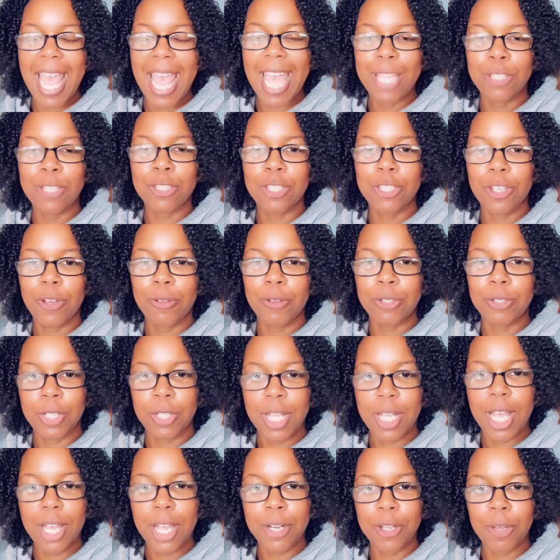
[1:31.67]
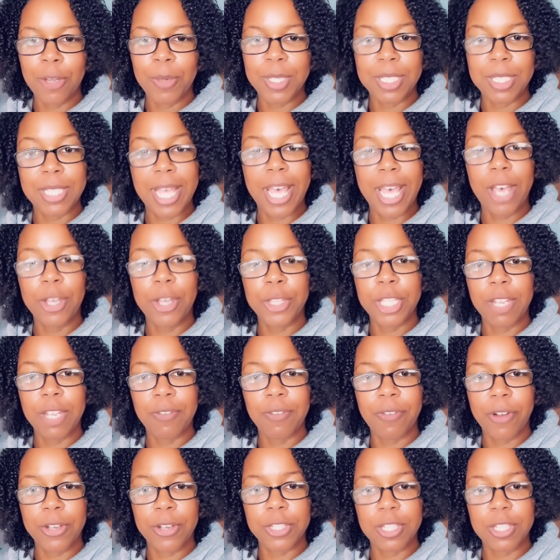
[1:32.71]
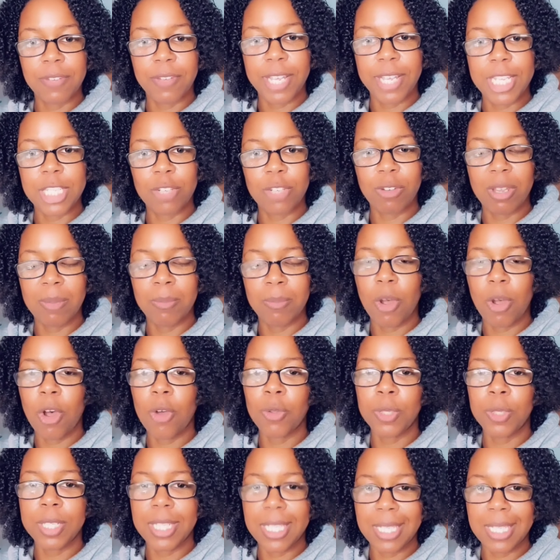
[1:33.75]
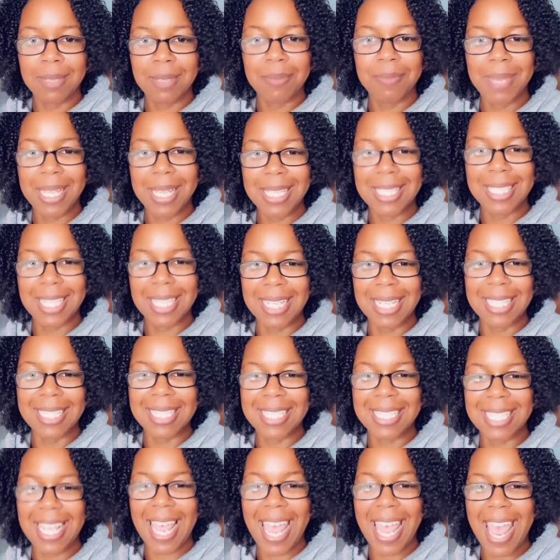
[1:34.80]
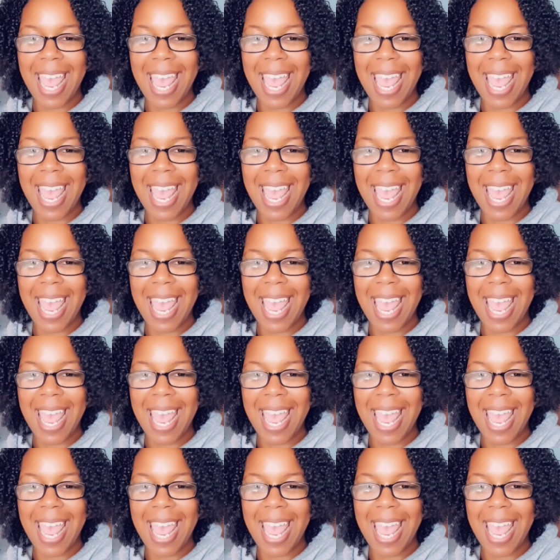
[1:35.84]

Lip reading: And so gelato, just a healthier version of ice cream, only made sense.